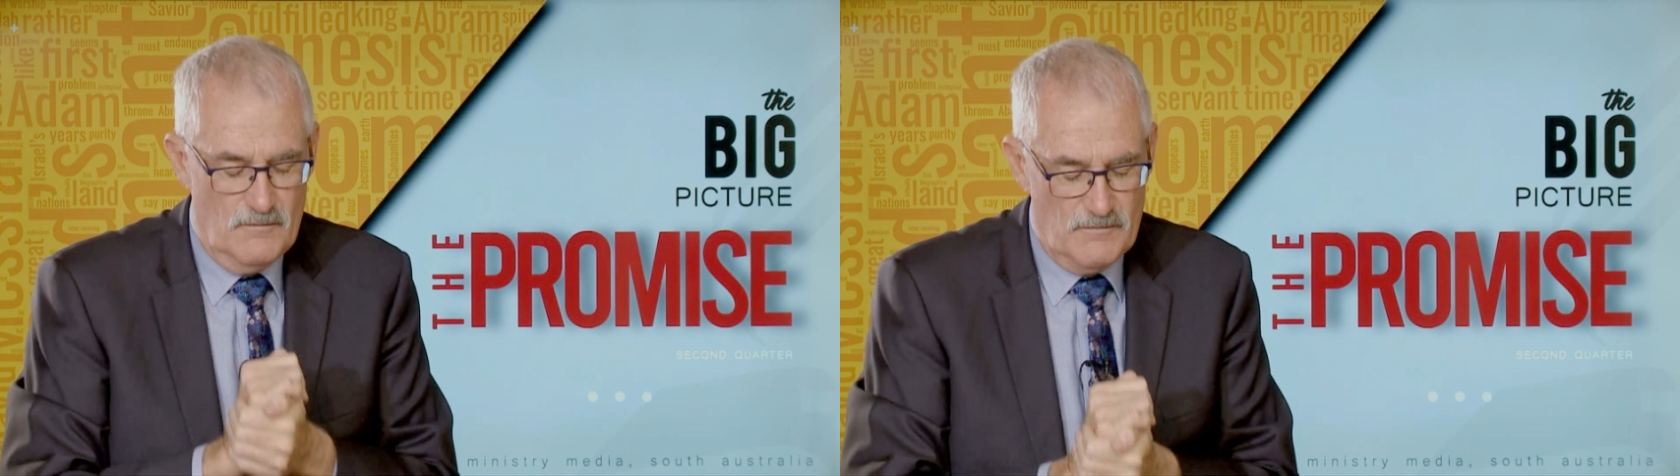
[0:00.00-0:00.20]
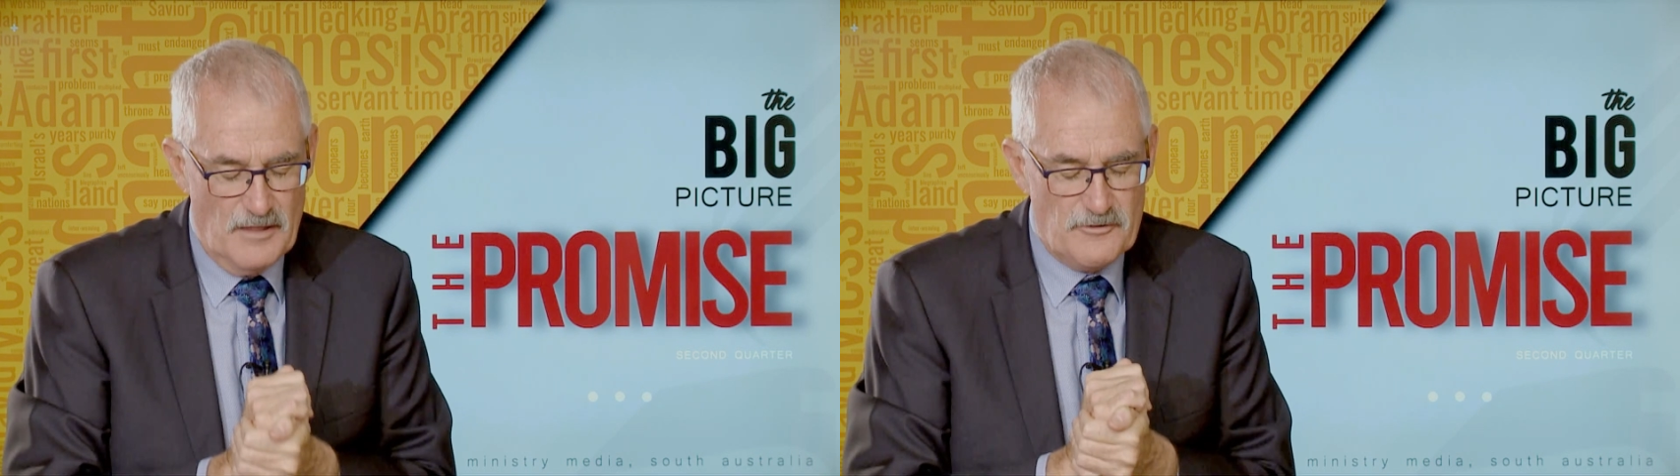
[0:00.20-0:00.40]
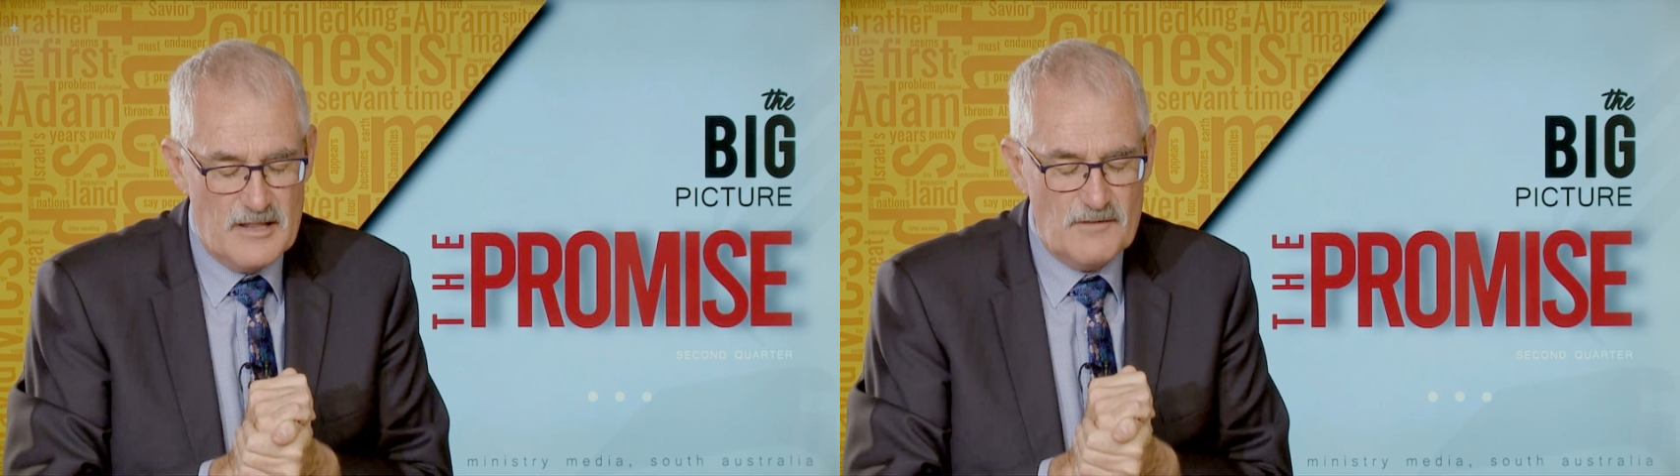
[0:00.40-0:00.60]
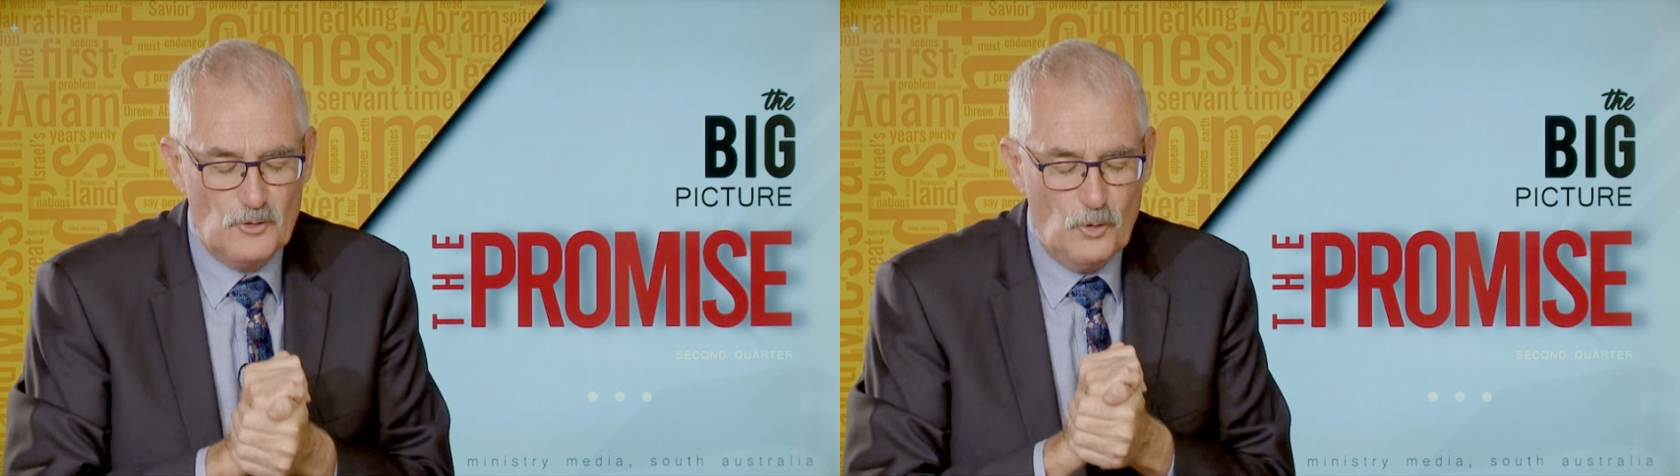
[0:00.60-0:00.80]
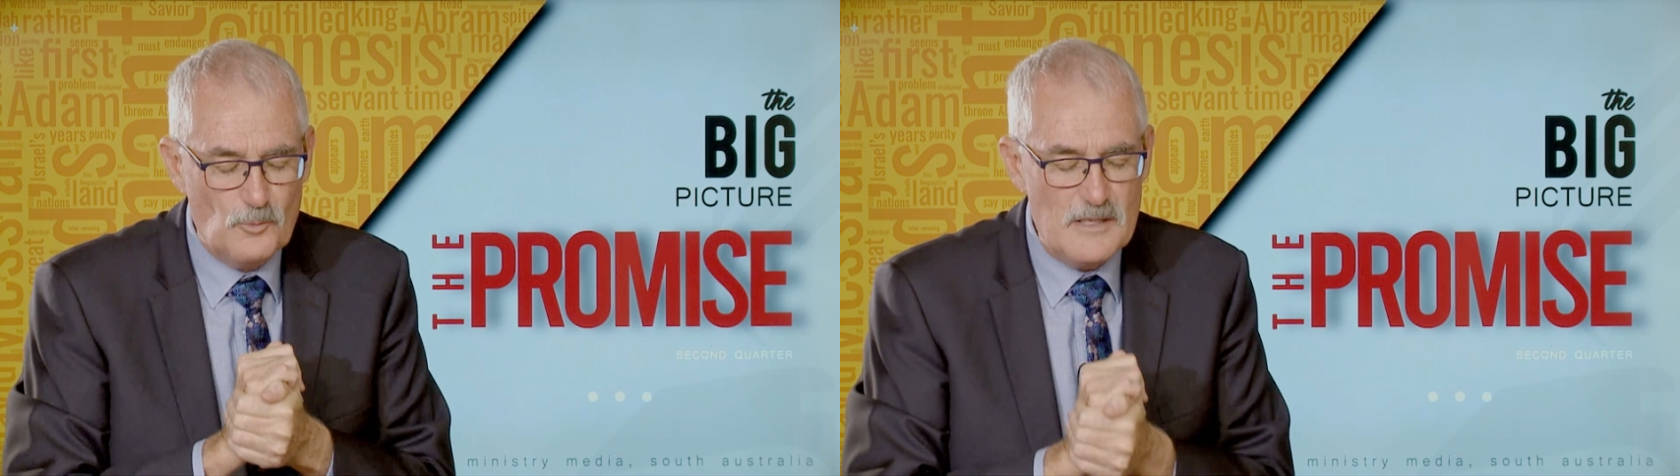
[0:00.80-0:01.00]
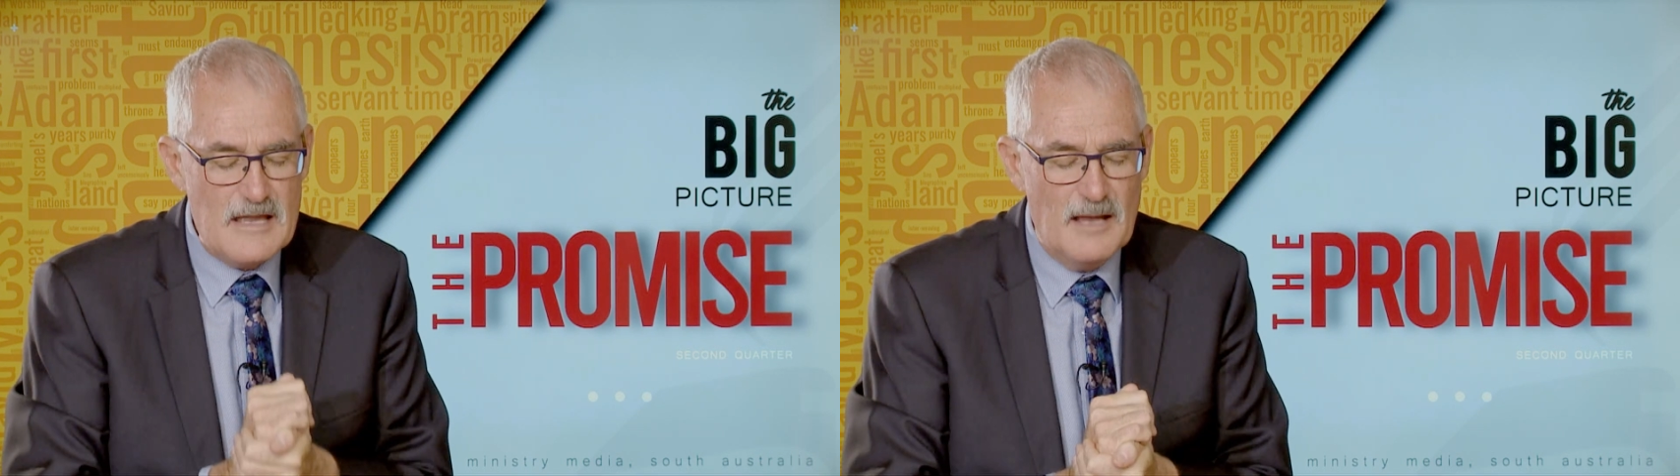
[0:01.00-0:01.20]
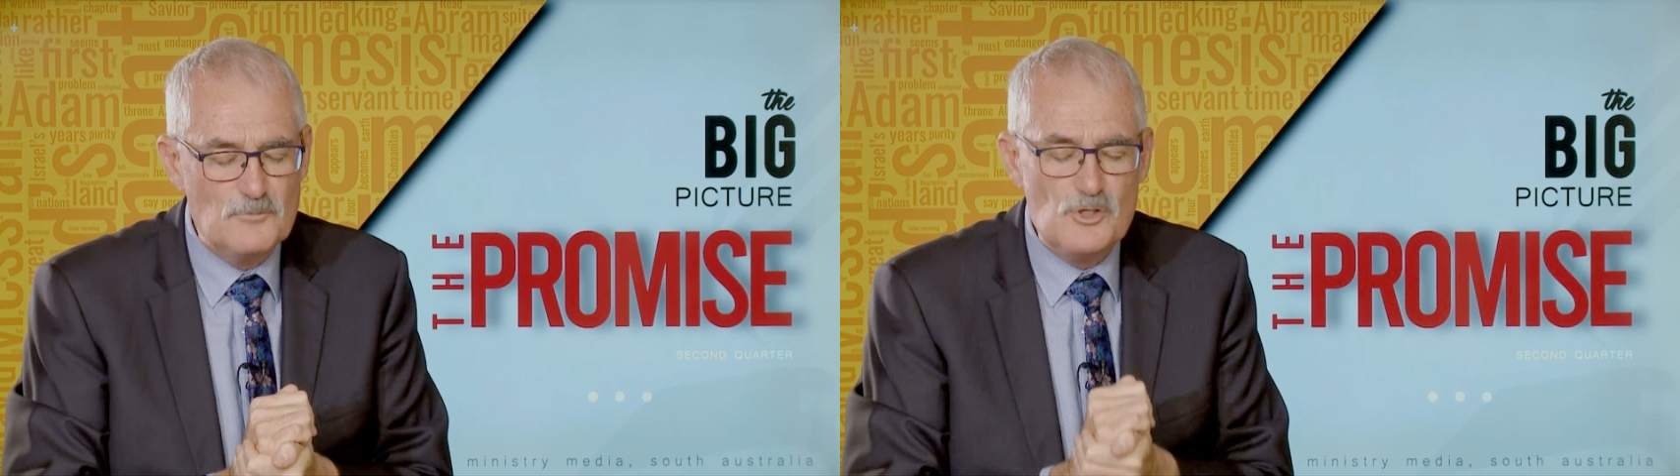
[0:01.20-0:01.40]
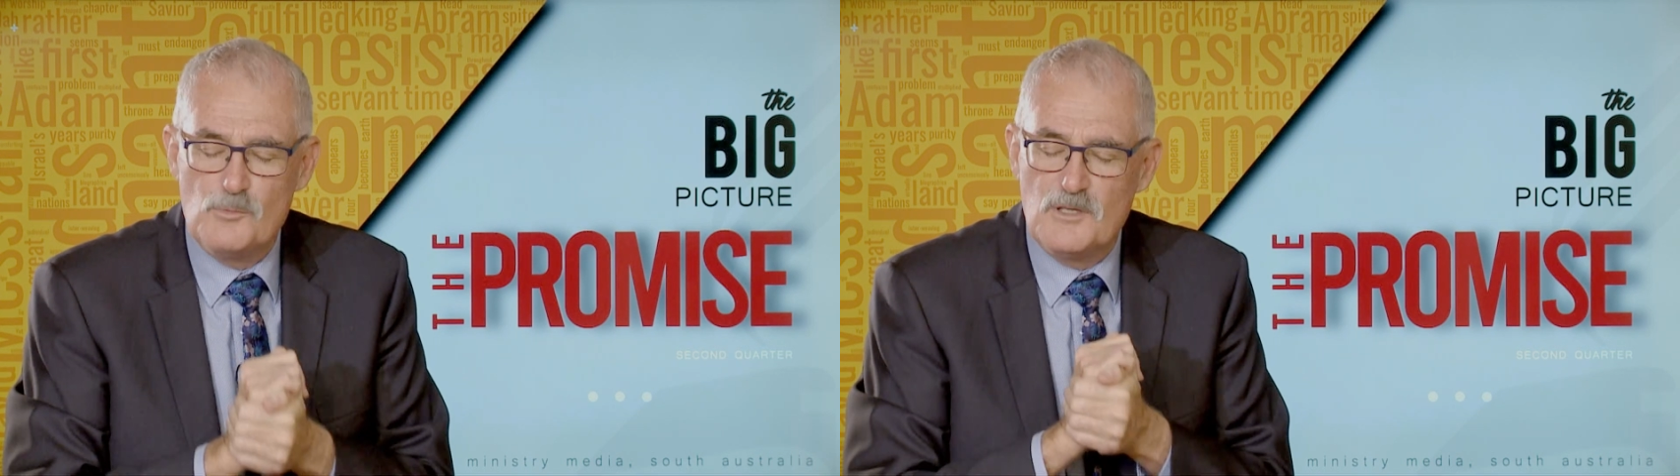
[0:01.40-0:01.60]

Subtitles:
Father in heaven, Lord, we come to you